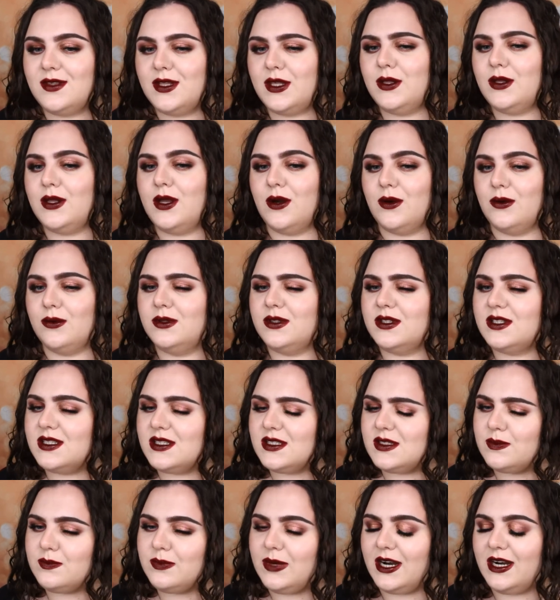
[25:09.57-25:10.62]
you know, the
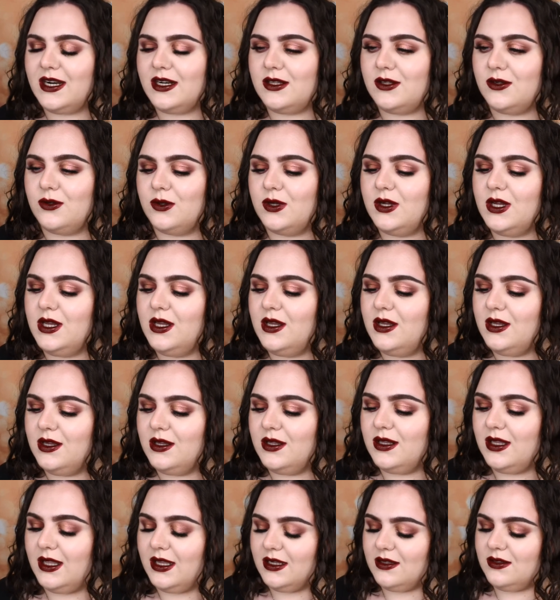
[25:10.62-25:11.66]
sparkle.
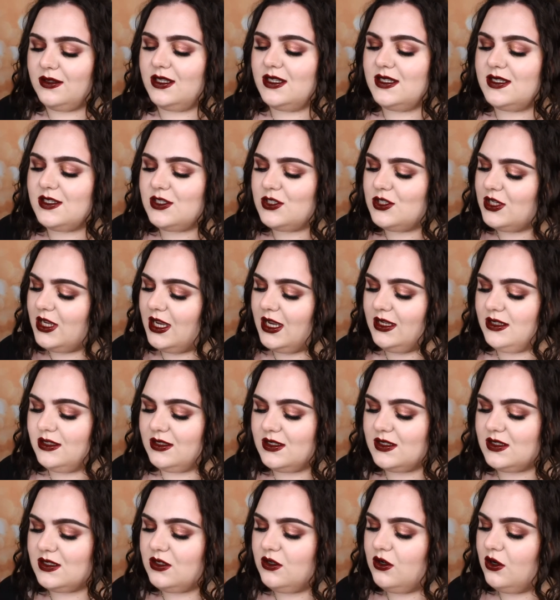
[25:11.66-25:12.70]
Like this shade
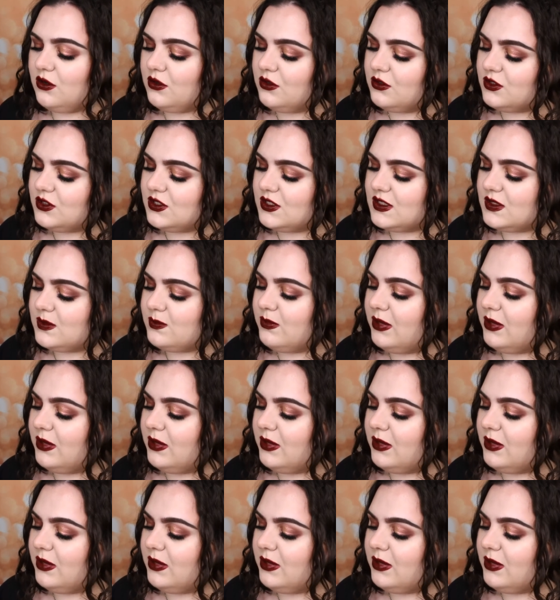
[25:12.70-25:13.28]
is gorgeous,